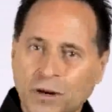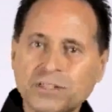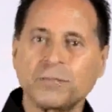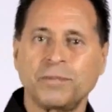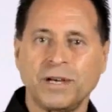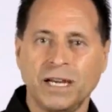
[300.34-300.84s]

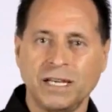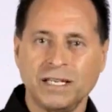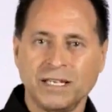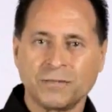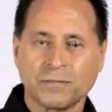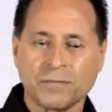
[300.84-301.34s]
multiply.
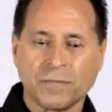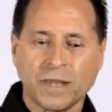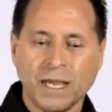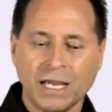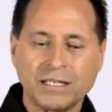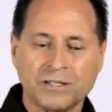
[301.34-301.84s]

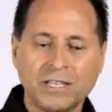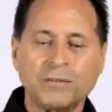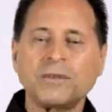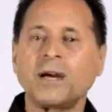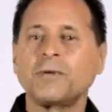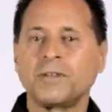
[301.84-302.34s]
At the
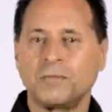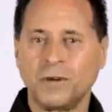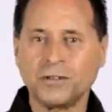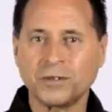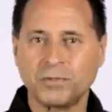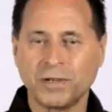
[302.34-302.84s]
same time, when they're
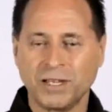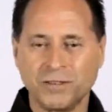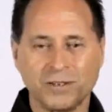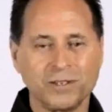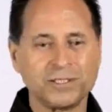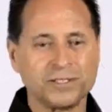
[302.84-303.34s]

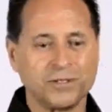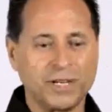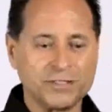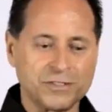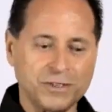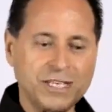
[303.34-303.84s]
multiplying, they're
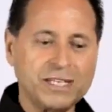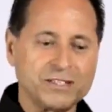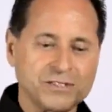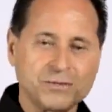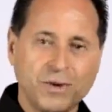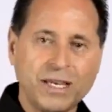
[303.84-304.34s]
also, as they're
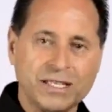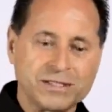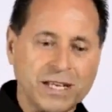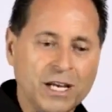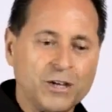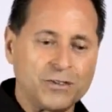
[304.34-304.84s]
eating this
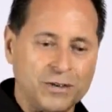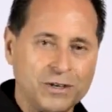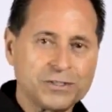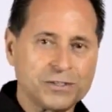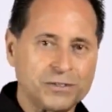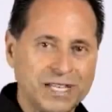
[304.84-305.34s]
waste, they're
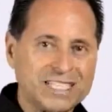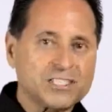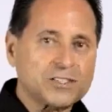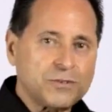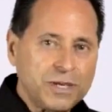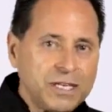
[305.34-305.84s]
also
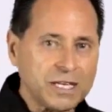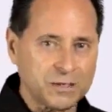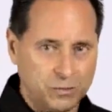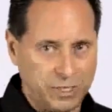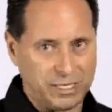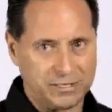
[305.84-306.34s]

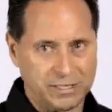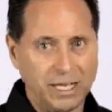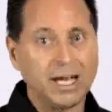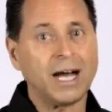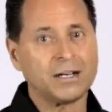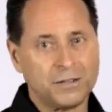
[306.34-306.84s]
excreting waste
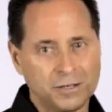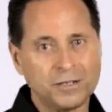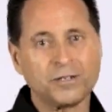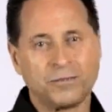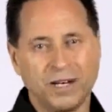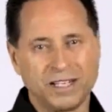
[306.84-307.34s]
out of their
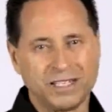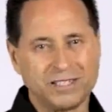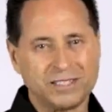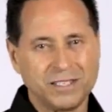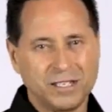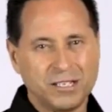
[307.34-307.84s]
little
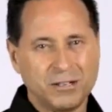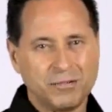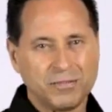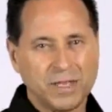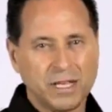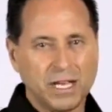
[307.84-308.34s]
bodies.
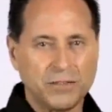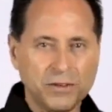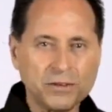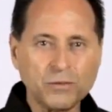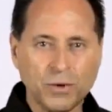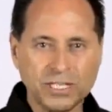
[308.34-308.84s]
And
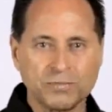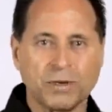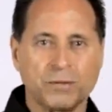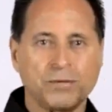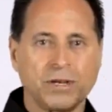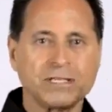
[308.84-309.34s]
their waste
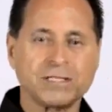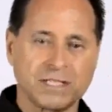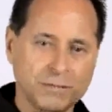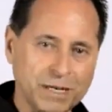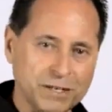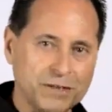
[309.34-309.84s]
byproducts
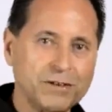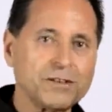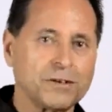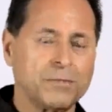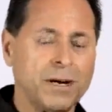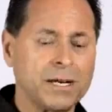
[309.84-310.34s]
that come out of their
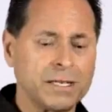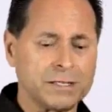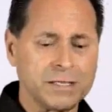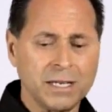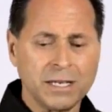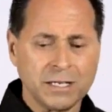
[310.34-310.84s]
little
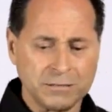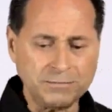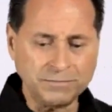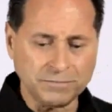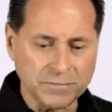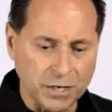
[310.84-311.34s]
bodies
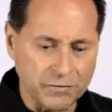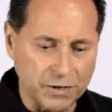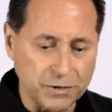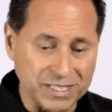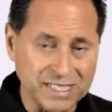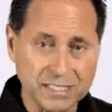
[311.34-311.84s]
are
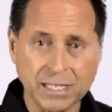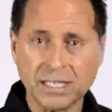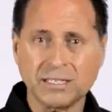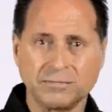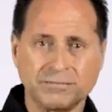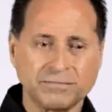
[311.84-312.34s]
very
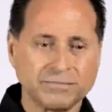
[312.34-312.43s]
acidic,